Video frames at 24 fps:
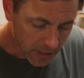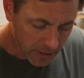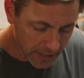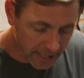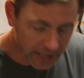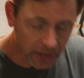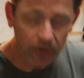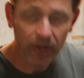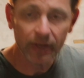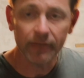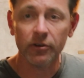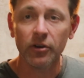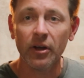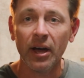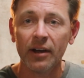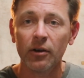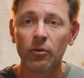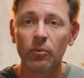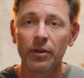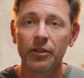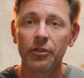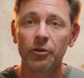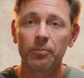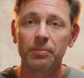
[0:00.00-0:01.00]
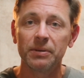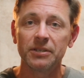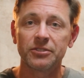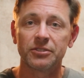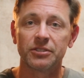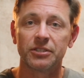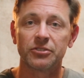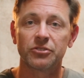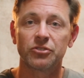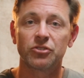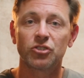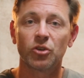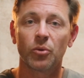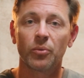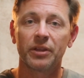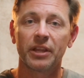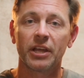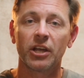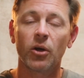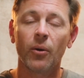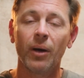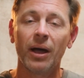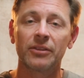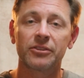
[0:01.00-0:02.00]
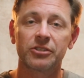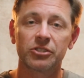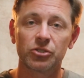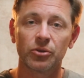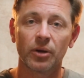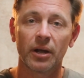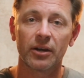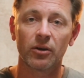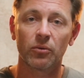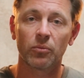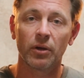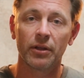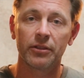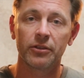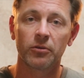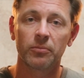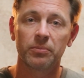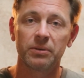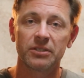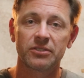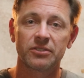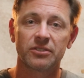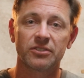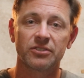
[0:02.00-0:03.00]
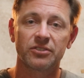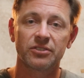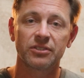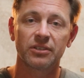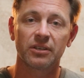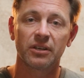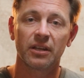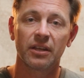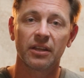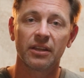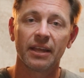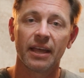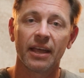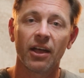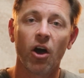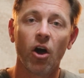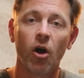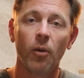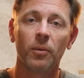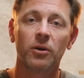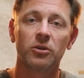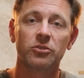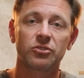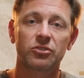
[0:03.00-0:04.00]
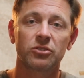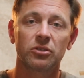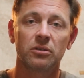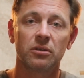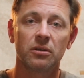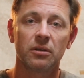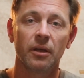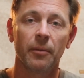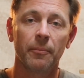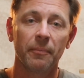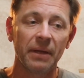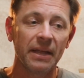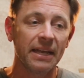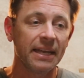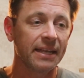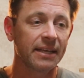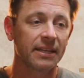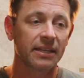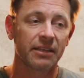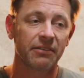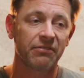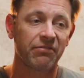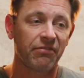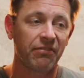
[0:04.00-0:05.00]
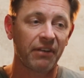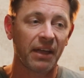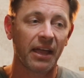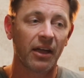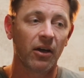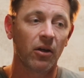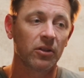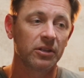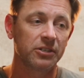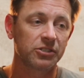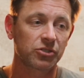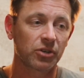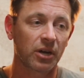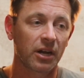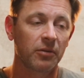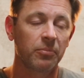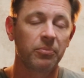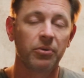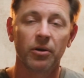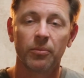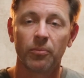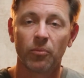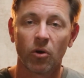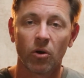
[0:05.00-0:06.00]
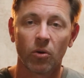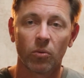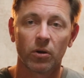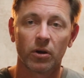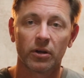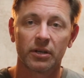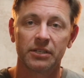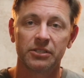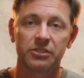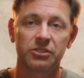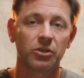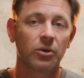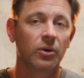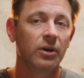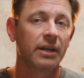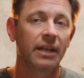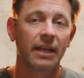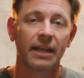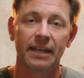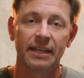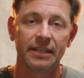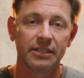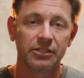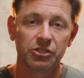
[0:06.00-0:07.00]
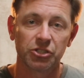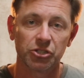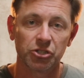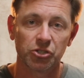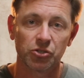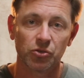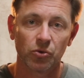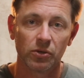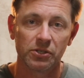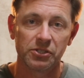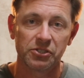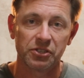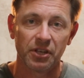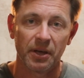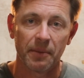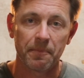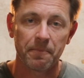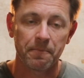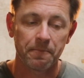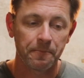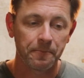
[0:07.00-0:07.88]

They don't even know how to run their business. So when they go out to try to run their business, they almost immediately fail and try to put more work into it, and it destroys them.